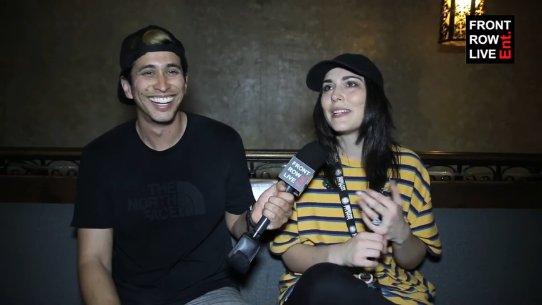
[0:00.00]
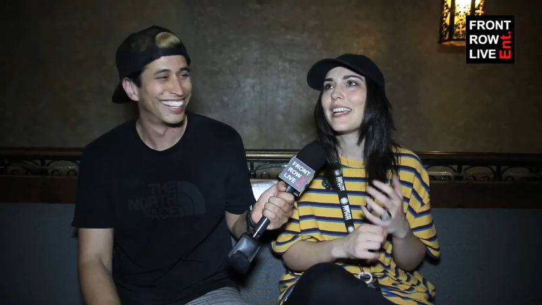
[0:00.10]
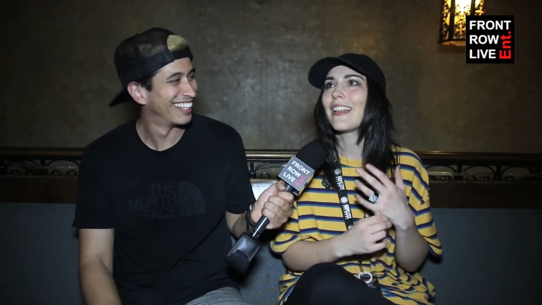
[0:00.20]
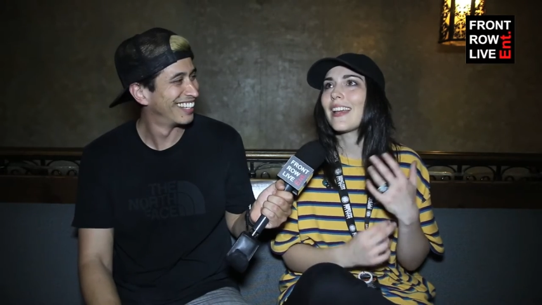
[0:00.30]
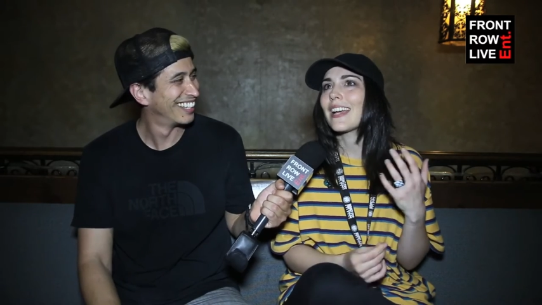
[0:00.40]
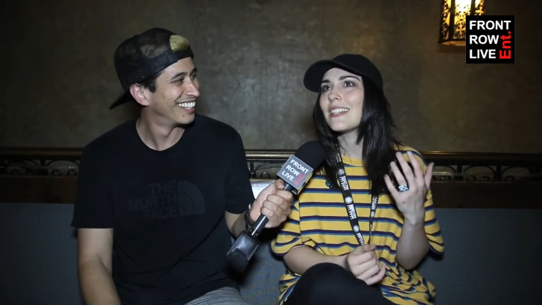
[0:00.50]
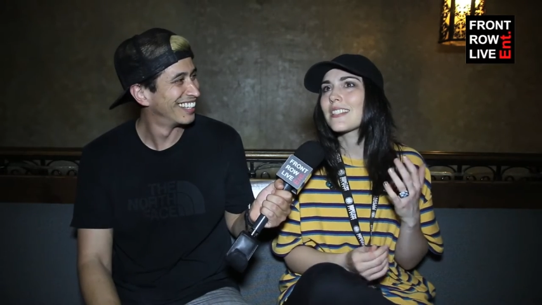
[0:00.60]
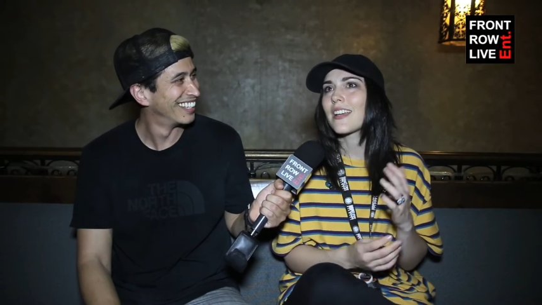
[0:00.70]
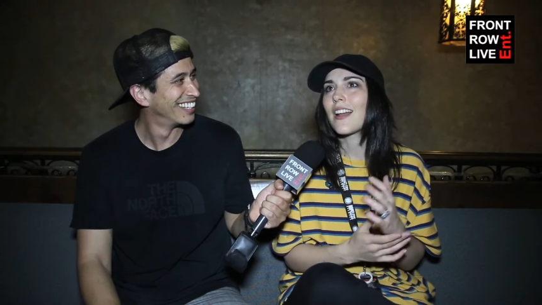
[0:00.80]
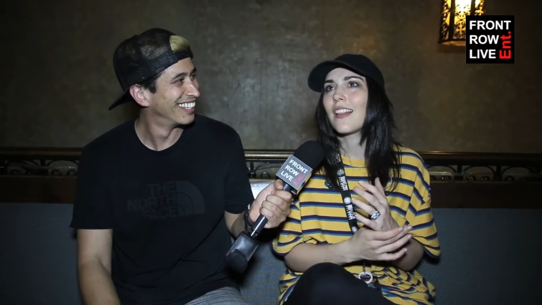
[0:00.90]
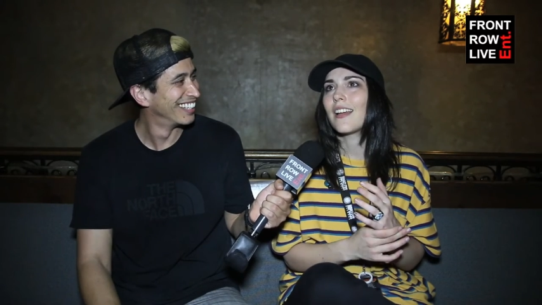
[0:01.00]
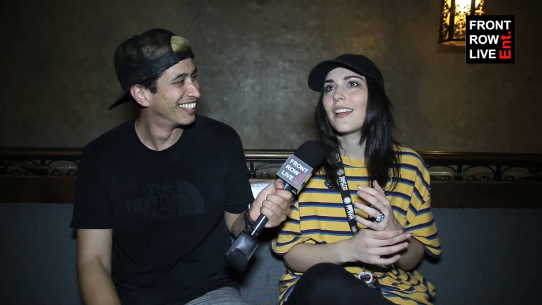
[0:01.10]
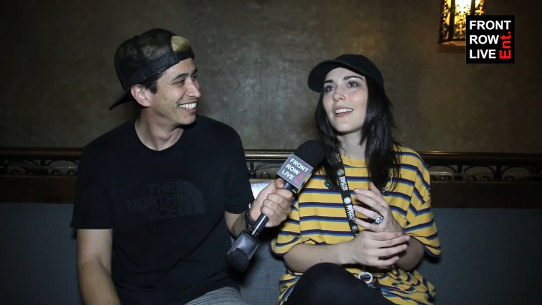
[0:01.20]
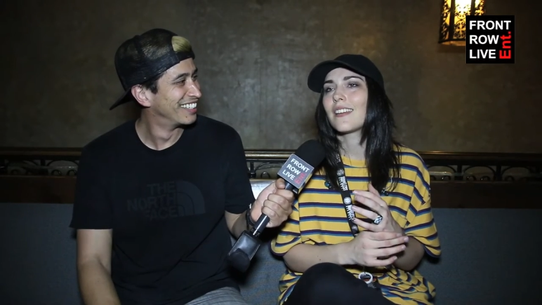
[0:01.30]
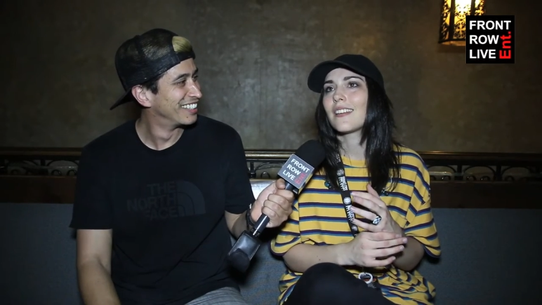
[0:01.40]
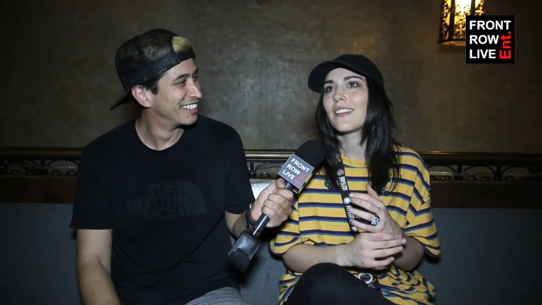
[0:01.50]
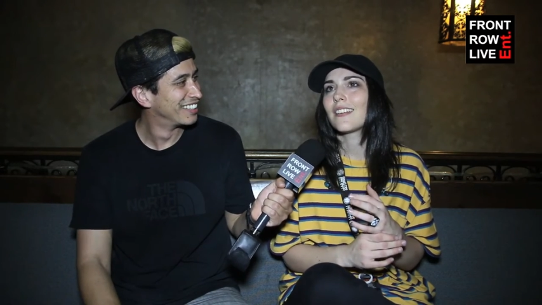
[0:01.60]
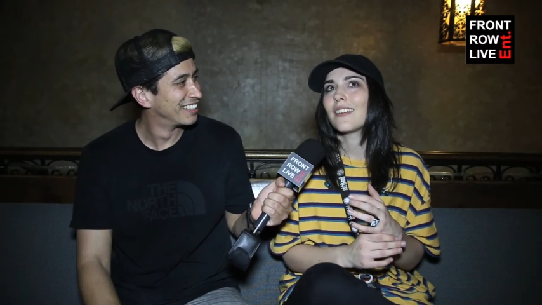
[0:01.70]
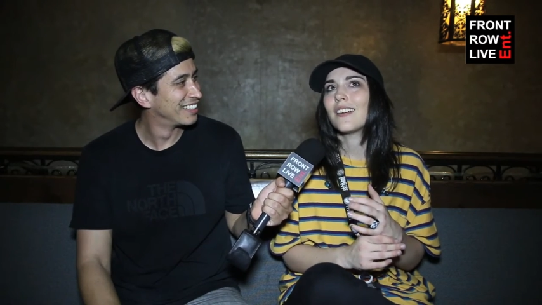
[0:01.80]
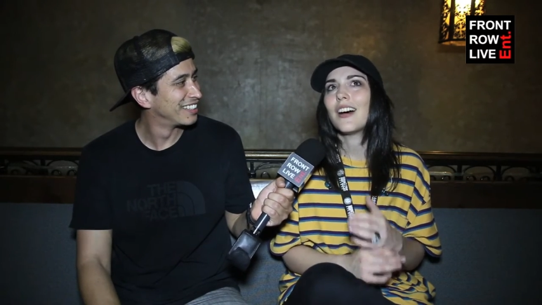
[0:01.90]
Speaker 1: but yeah, like I just kind of like
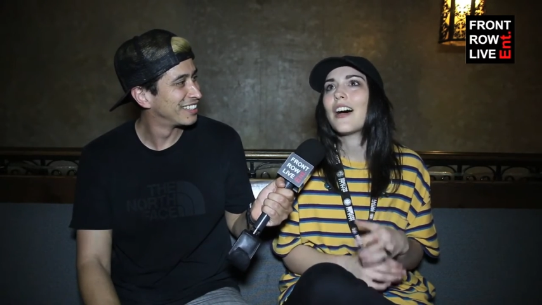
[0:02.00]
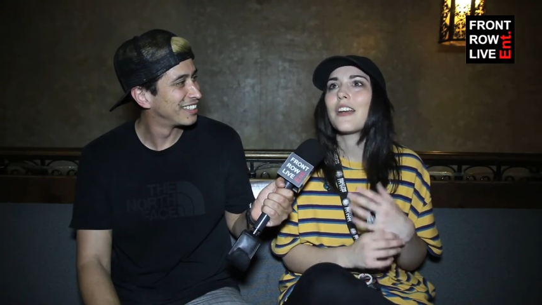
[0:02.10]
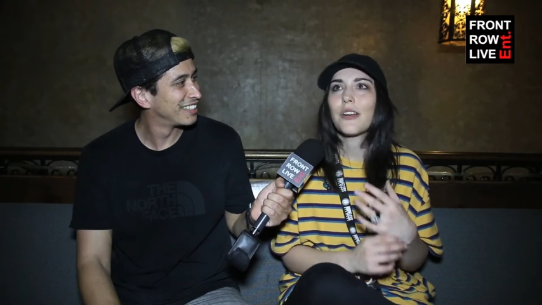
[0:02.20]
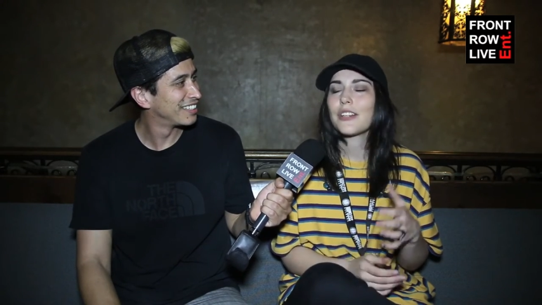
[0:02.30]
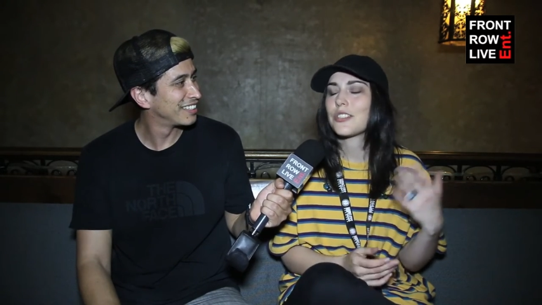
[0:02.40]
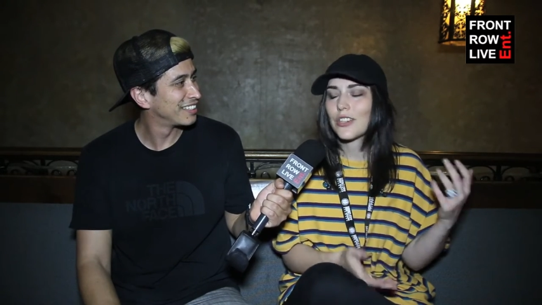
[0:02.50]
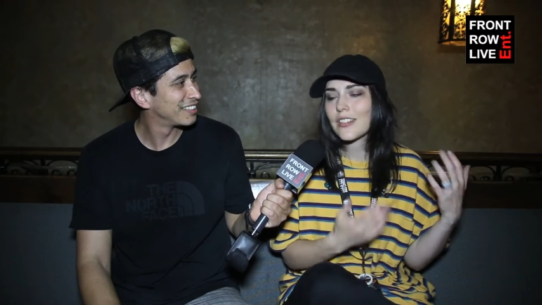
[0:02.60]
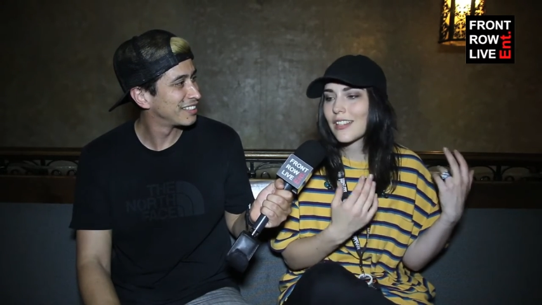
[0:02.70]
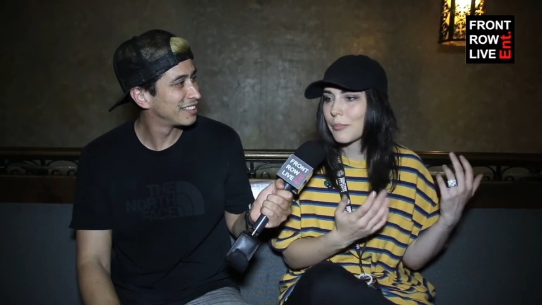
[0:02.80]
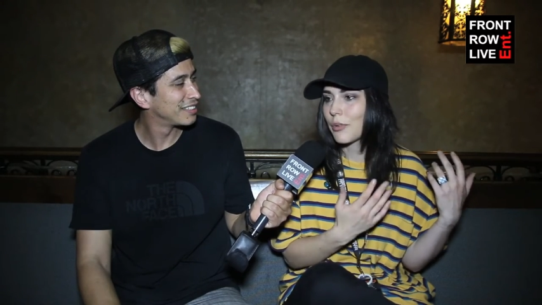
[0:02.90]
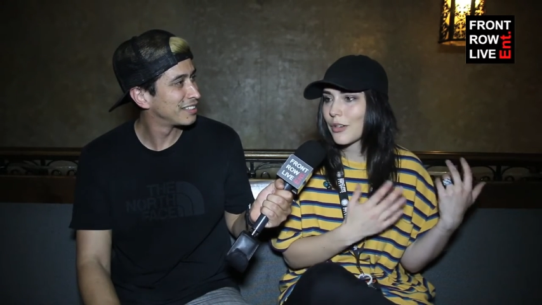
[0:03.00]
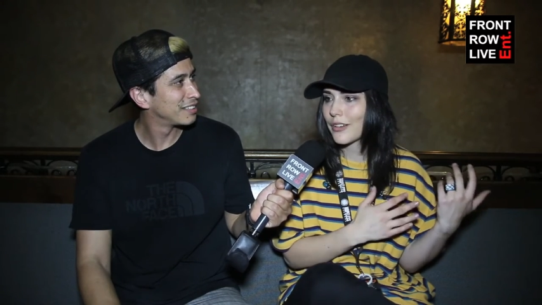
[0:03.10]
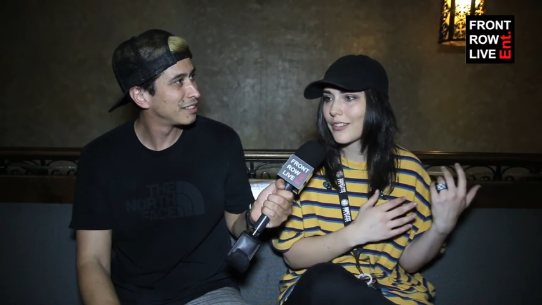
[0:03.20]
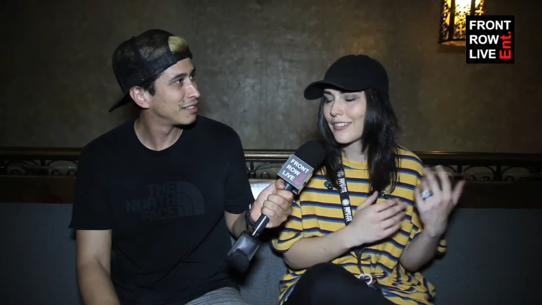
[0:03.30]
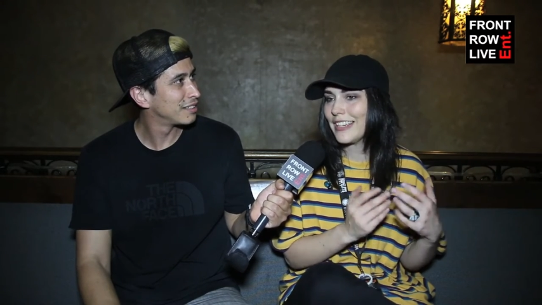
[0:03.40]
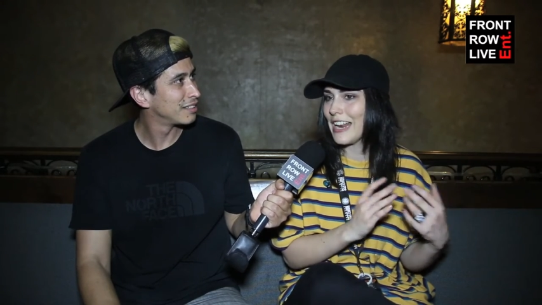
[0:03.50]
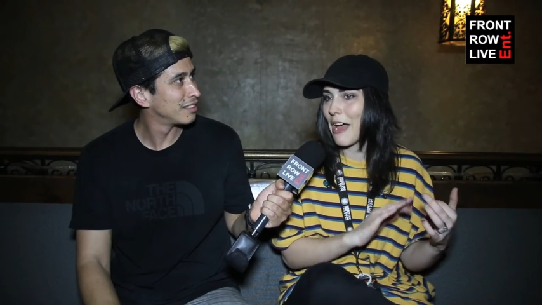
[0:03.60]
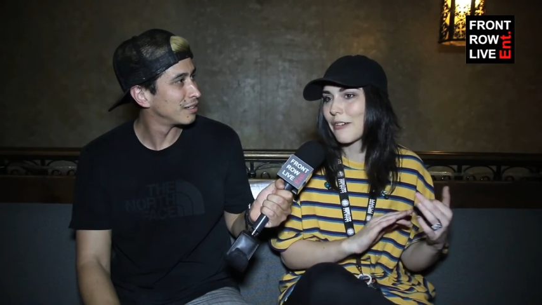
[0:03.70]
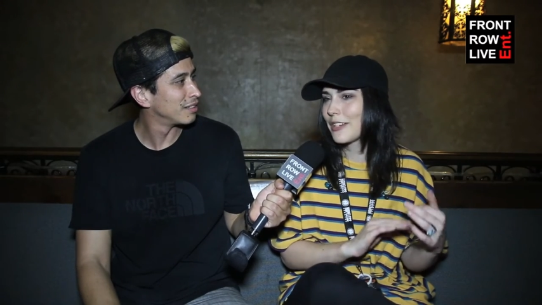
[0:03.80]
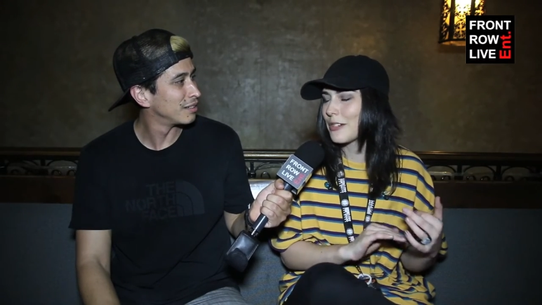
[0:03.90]
I don't know. I just tried to like block it
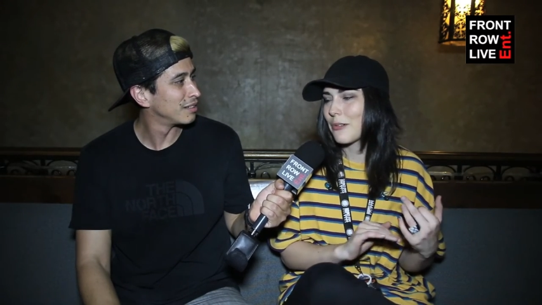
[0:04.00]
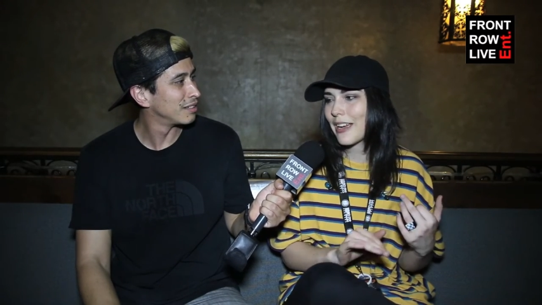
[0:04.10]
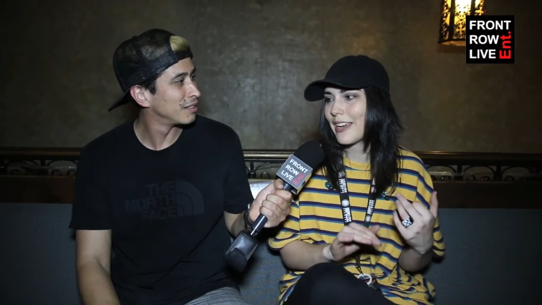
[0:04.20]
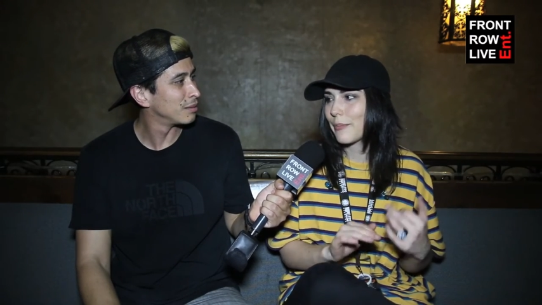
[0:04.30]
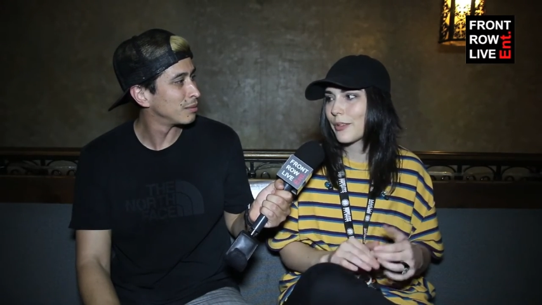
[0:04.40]
out in a way,